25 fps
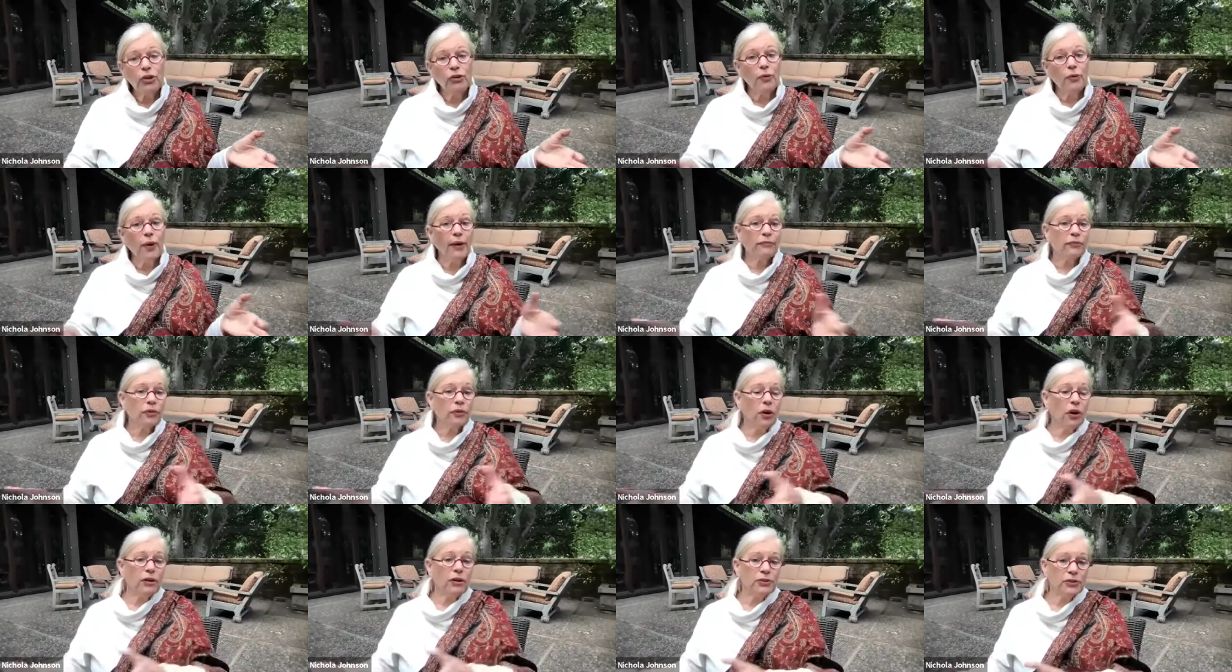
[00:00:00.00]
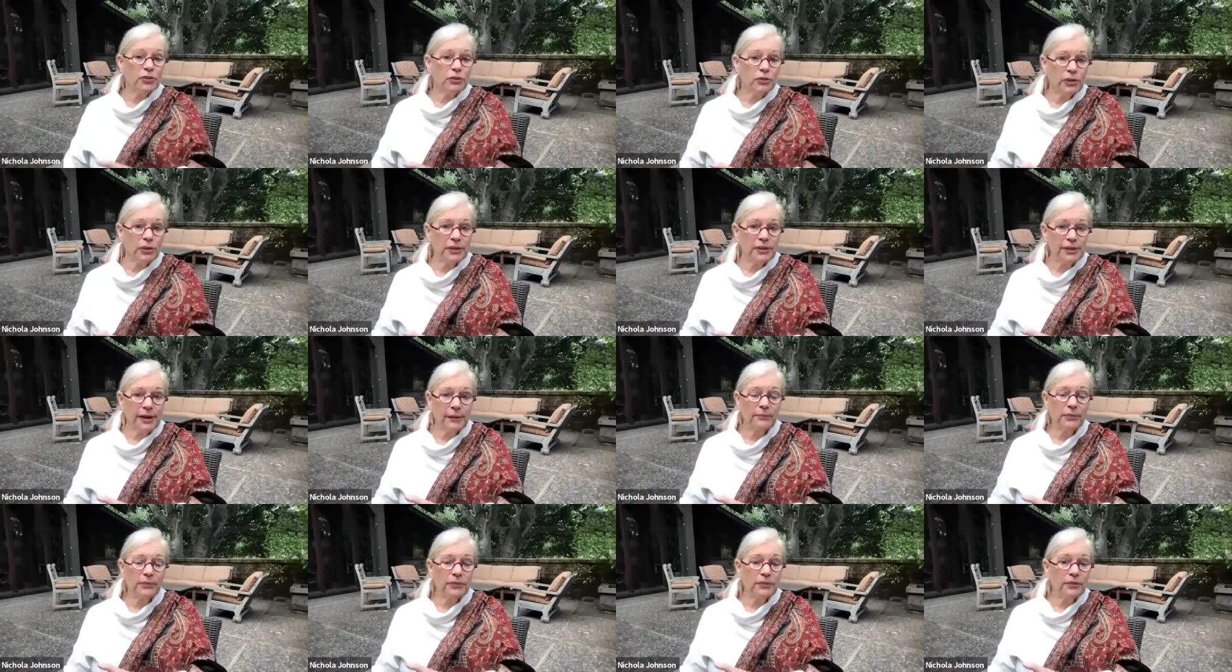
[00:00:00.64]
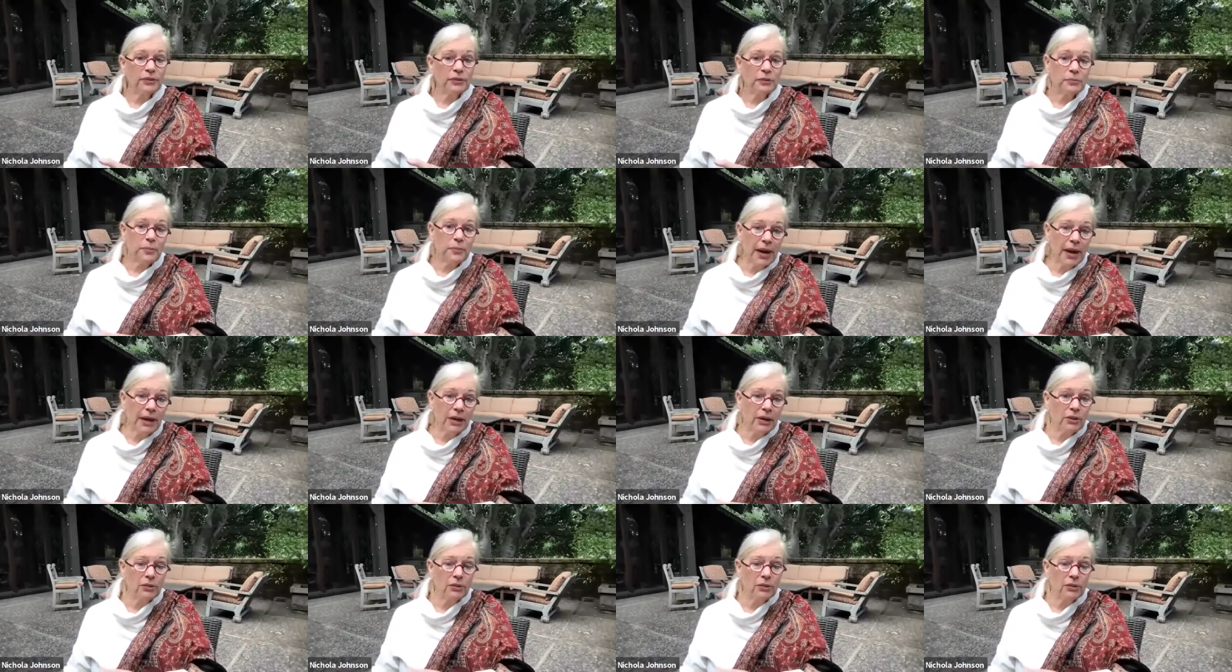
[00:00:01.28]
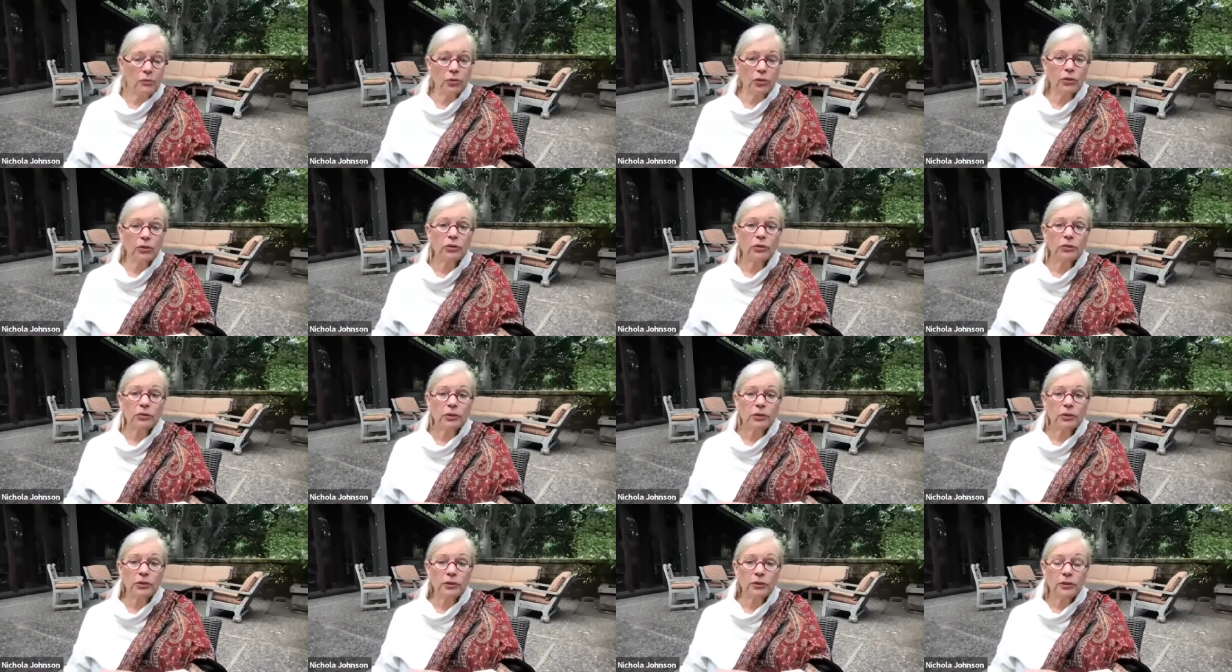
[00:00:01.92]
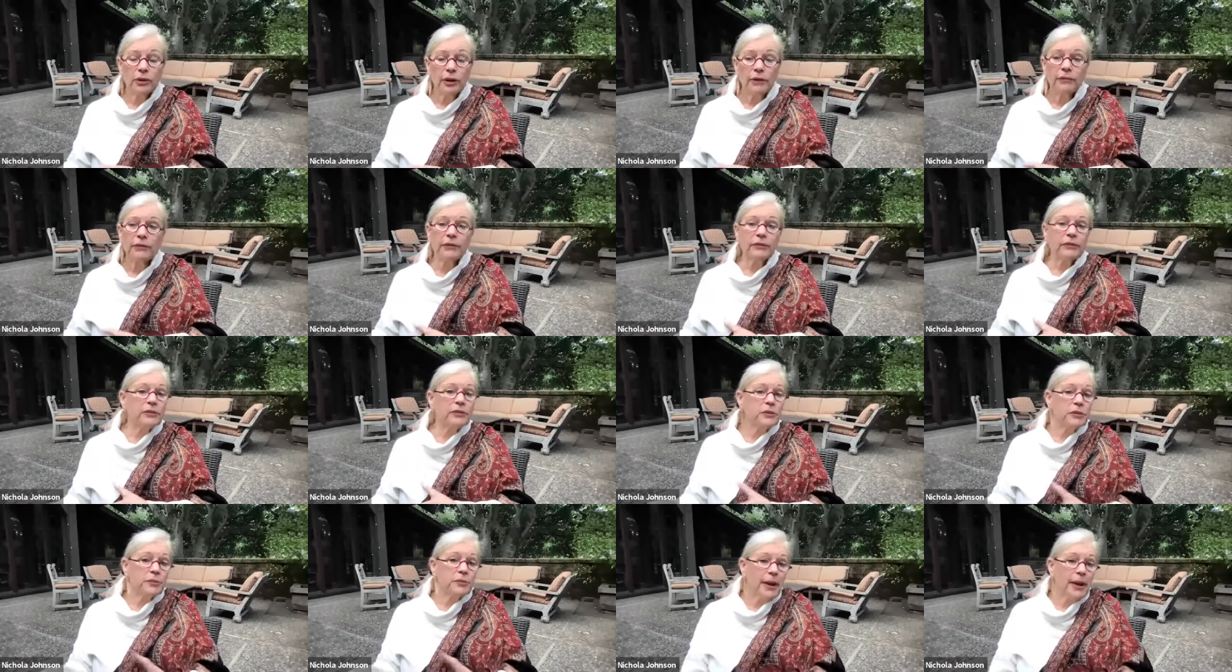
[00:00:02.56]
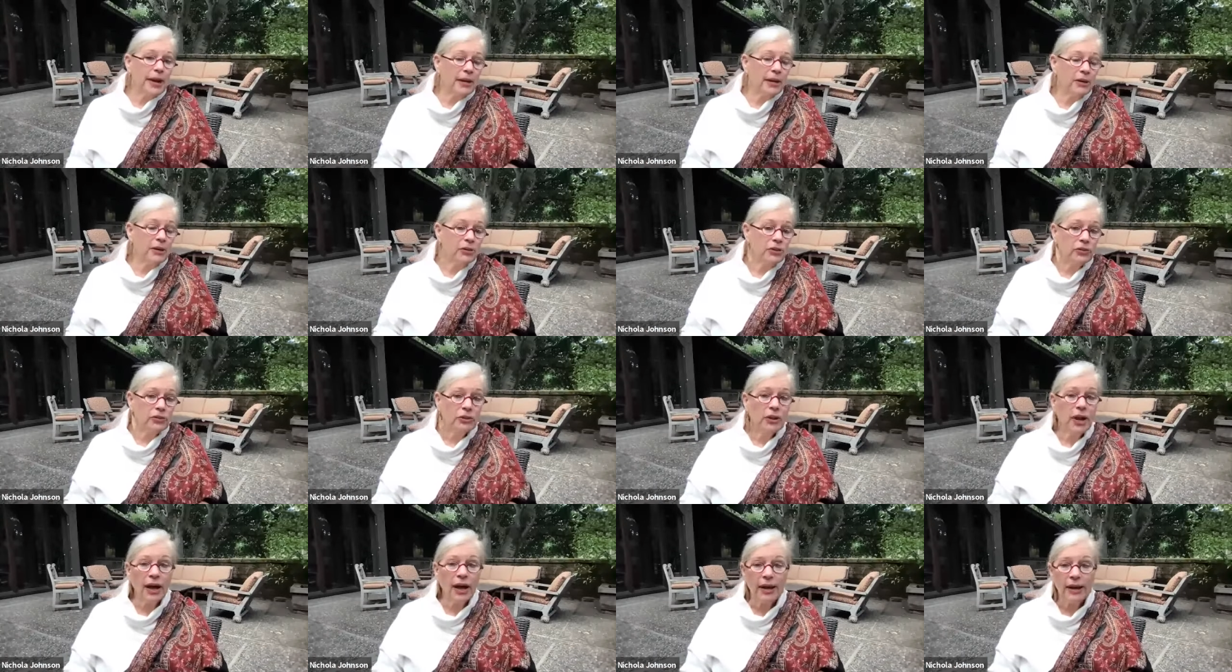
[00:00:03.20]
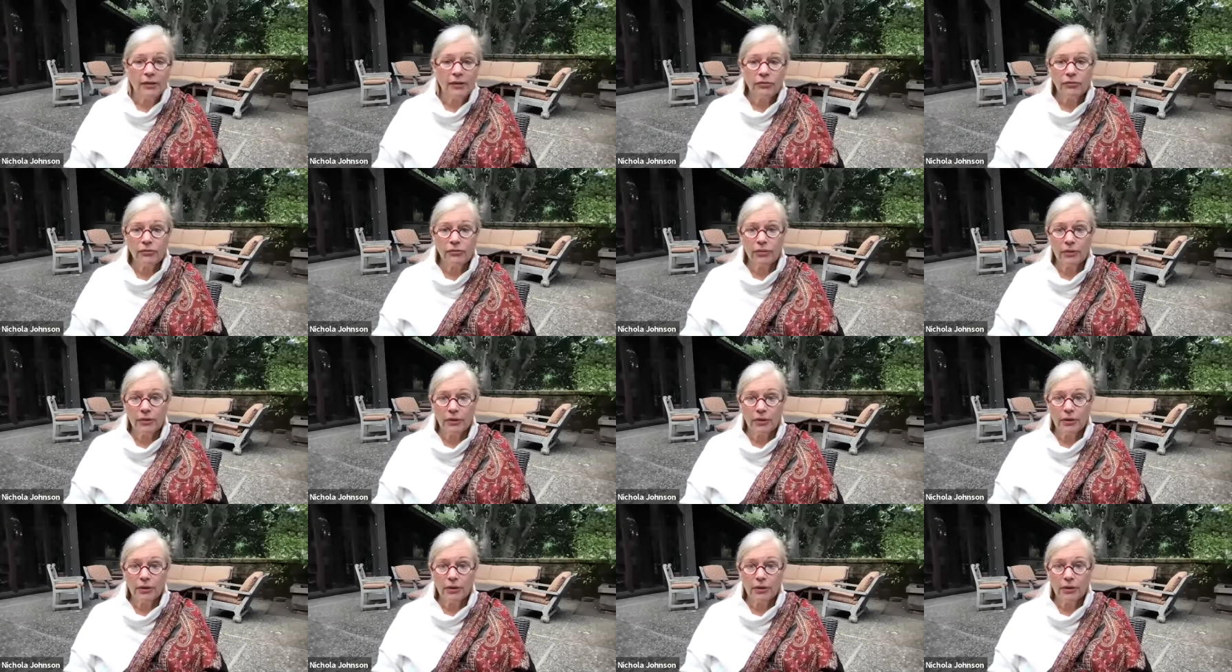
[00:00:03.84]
you have to also accept that there's pain in the world and that there's pain in your life